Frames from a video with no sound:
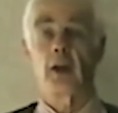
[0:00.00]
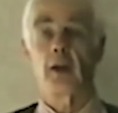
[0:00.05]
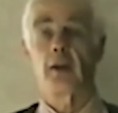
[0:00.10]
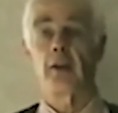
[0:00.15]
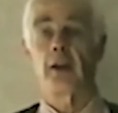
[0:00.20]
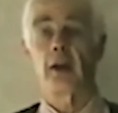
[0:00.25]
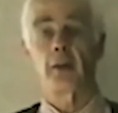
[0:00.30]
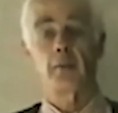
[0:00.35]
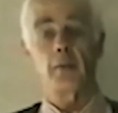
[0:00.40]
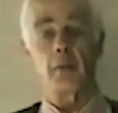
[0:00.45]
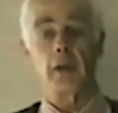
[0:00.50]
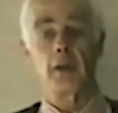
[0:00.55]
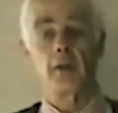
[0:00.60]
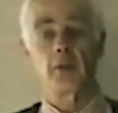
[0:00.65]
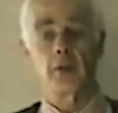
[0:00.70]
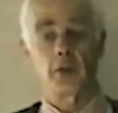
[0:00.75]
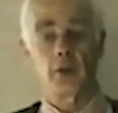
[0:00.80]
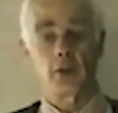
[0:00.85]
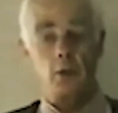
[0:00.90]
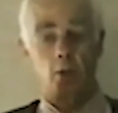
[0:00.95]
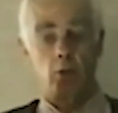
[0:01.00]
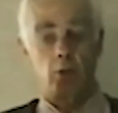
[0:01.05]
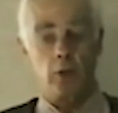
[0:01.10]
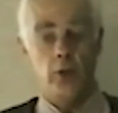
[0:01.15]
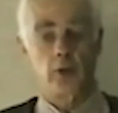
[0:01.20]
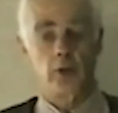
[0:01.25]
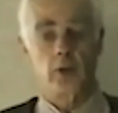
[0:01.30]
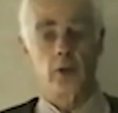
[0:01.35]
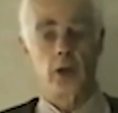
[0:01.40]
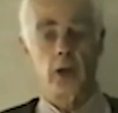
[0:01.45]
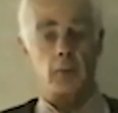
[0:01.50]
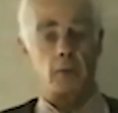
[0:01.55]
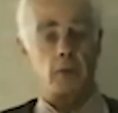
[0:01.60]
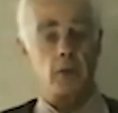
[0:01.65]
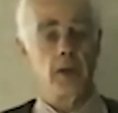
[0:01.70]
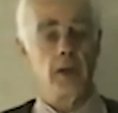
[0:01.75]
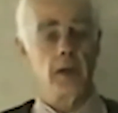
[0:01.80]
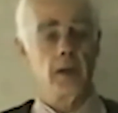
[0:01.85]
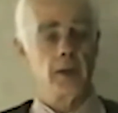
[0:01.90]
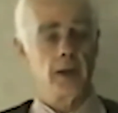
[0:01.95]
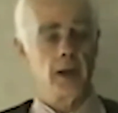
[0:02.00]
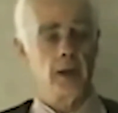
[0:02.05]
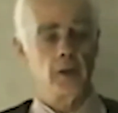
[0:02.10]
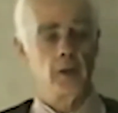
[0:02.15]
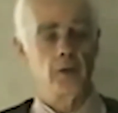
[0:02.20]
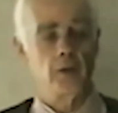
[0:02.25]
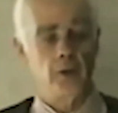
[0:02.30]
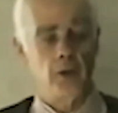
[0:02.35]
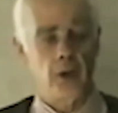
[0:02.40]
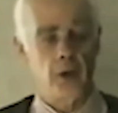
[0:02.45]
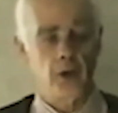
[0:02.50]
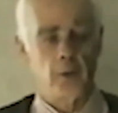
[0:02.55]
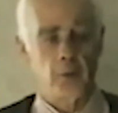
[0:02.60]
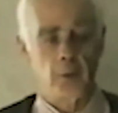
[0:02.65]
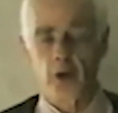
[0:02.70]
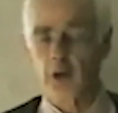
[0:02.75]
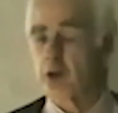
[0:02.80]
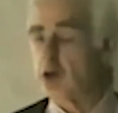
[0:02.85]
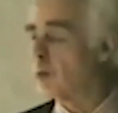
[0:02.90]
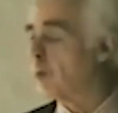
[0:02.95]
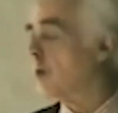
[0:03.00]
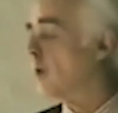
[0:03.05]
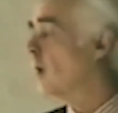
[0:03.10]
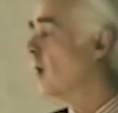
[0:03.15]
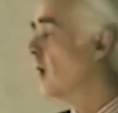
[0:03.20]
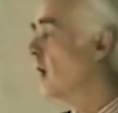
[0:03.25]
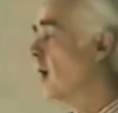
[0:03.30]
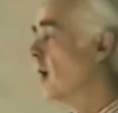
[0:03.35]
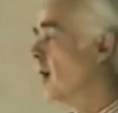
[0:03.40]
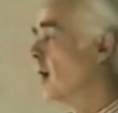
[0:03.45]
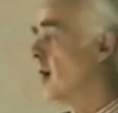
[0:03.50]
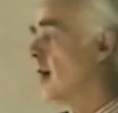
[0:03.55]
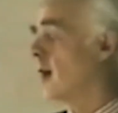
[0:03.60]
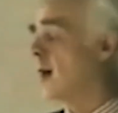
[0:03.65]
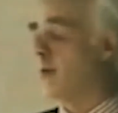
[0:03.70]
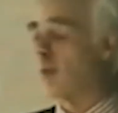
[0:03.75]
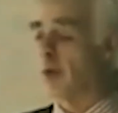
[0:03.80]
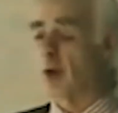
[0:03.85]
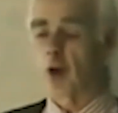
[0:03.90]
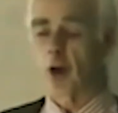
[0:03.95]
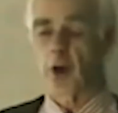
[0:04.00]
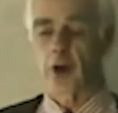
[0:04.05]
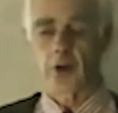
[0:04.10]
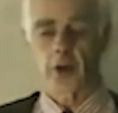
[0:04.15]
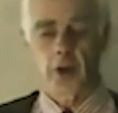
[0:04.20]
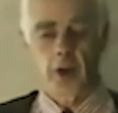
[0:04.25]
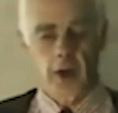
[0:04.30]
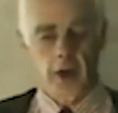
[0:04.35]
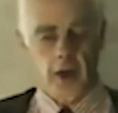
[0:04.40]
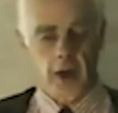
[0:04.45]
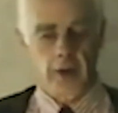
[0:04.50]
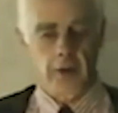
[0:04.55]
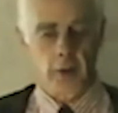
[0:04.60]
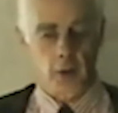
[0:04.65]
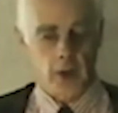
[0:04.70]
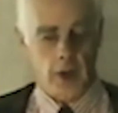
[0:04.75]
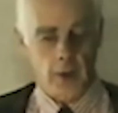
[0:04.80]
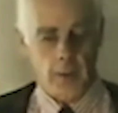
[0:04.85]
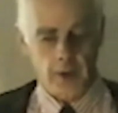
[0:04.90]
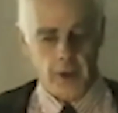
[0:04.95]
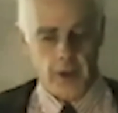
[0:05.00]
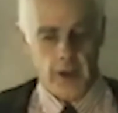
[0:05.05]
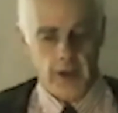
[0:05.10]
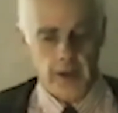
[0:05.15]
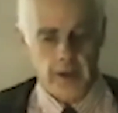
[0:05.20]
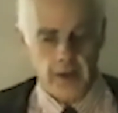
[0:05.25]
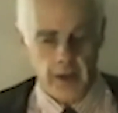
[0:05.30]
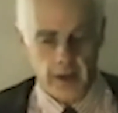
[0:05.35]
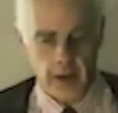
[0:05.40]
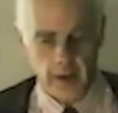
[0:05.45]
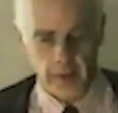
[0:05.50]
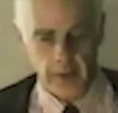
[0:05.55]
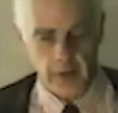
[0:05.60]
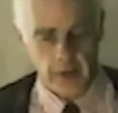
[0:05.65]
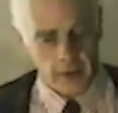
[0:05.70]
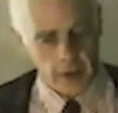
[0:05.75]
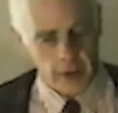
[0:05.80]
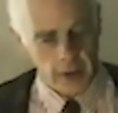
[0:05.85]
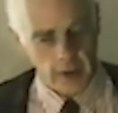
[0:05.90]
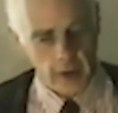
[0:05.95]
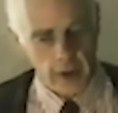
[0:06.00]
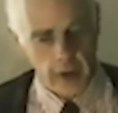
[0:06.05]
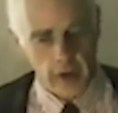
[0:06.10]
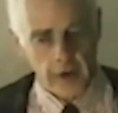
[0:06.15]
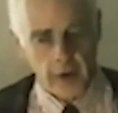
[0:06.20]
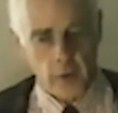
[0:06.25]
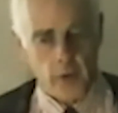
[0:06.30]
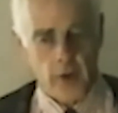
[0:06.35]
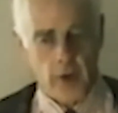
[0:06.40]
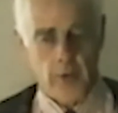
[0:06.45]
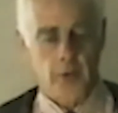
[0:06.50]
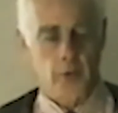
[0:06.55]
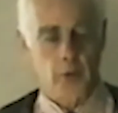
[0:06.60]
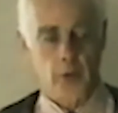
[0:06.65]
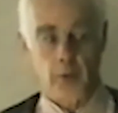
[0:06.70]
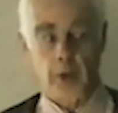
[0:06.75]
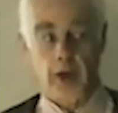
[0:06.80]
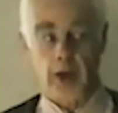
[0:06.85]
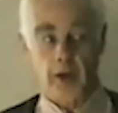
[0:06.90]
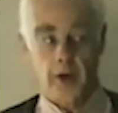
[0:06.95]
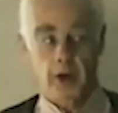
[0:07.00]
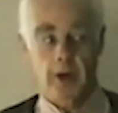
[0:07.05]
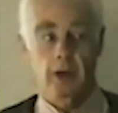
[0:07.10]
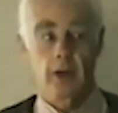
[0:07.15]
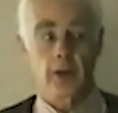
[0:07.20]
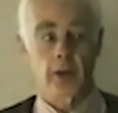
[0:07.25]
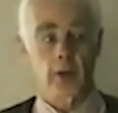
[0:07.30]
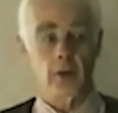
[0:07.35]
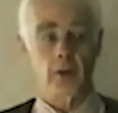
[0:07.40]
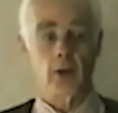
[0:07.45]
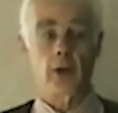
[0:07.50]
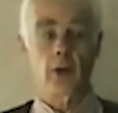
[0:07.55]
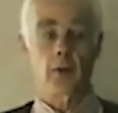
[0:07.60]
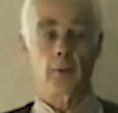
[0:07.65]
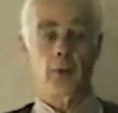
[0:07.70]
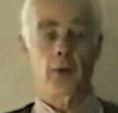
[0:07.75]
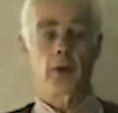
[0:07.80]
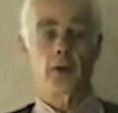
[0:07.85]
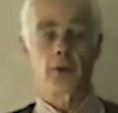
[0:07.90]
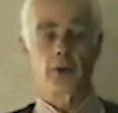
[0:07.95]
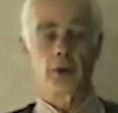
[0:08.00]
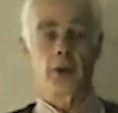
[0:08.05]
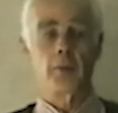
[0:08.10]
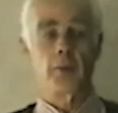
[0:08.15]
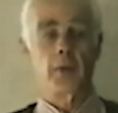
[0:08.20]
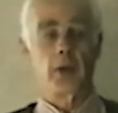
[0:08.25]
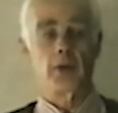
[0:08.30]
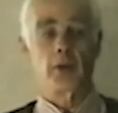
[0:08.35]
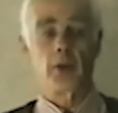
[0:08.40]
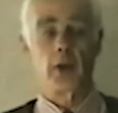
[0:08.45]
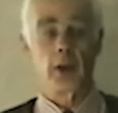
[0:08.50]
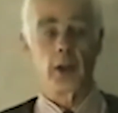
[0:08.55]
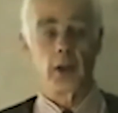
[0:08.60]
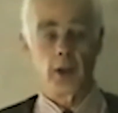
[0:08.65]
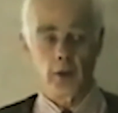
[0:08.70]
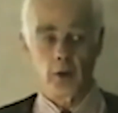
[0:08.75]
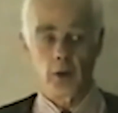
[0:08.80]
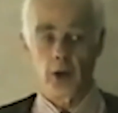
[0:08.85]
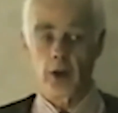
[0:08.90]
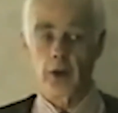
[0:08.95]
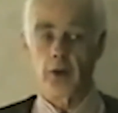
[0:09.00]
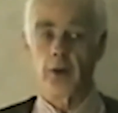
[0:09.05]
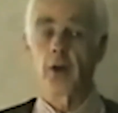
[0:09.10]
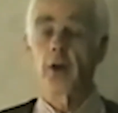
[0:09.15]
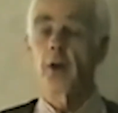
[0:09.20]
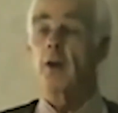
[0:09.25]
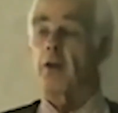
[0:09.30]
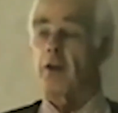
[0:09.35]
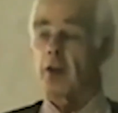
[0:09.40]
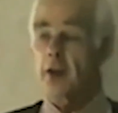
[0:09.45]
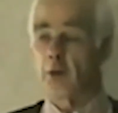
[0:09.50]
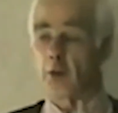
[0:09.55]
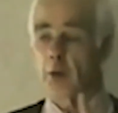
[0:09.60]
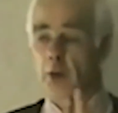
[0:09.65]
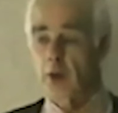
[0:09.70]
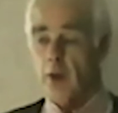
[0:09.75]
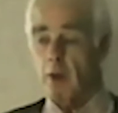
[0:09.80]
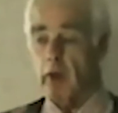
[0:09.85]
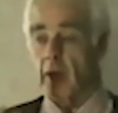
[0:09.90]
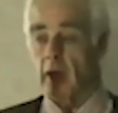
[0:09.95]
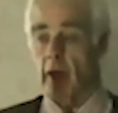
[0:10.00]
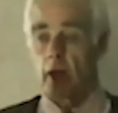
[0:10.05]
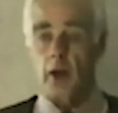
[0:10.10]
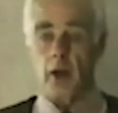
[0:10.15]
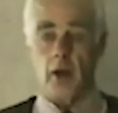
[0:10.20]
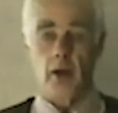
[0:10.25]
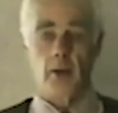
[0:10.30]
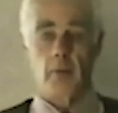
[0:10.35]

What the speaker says: That means that you've got to keep the heat down as far as possible. Because if you keep the heat down, then earthworms will migrate into the compost heap much earlier on. They will